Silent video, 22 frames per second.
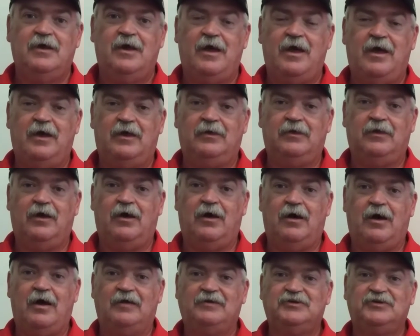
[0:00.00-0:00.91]
and
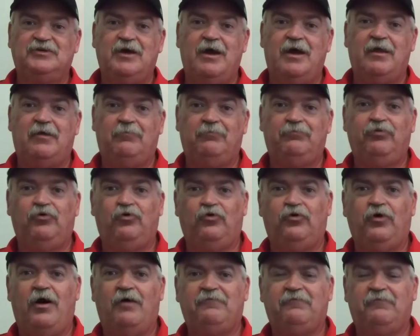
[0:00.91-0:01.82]
uh, I just kind of
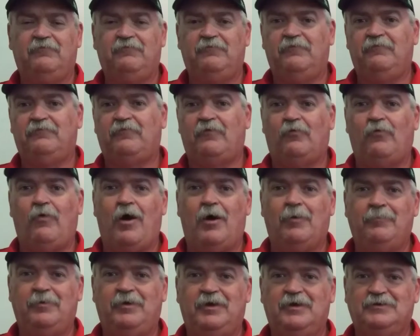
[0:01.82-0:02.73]
pulled off of it for a
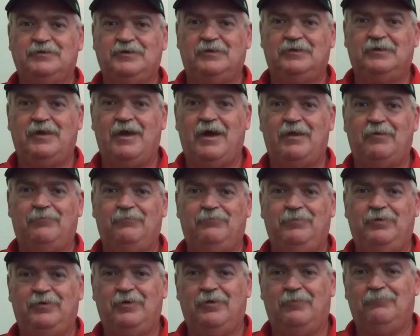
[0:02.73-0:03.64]
while because it kind
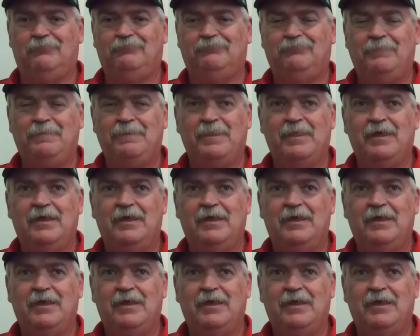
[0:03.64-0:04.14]
of become